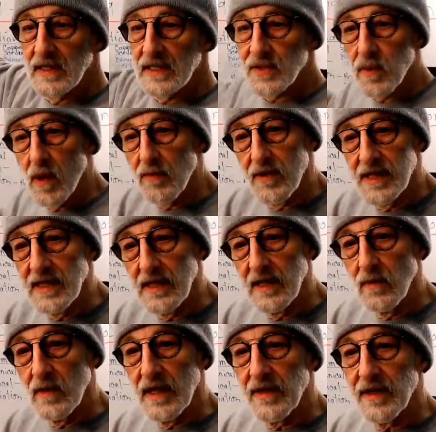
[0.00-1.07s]
is what we're
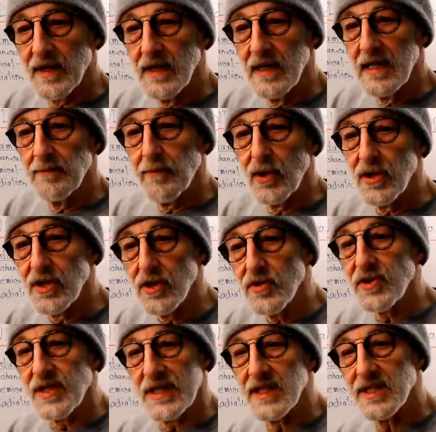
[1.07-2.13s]
dealing with. It
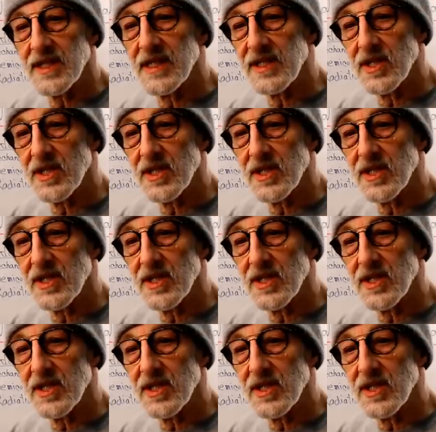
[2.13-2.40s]
produces the